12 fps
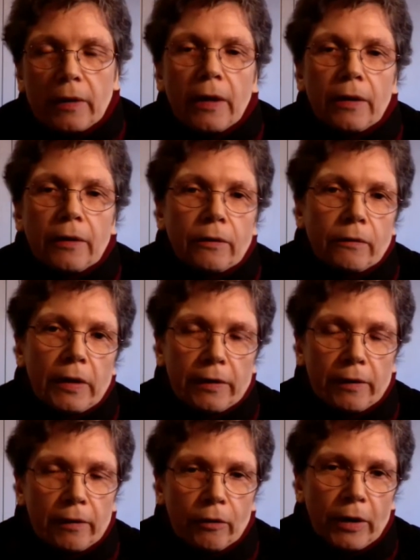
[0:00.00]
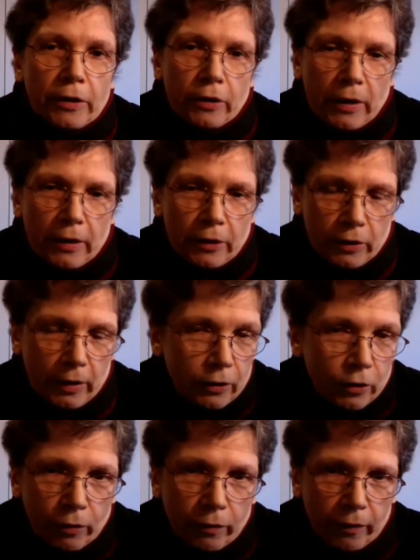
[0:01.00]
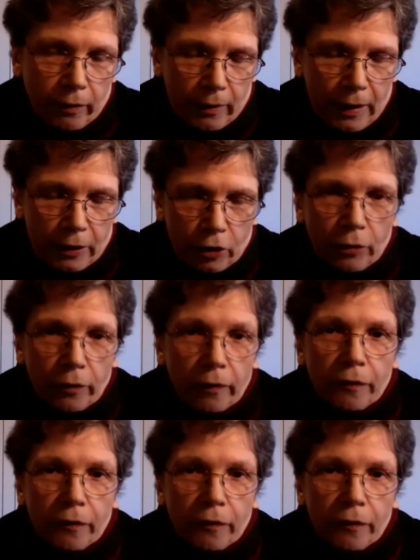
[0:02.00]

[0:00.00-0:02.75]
And well, so I choose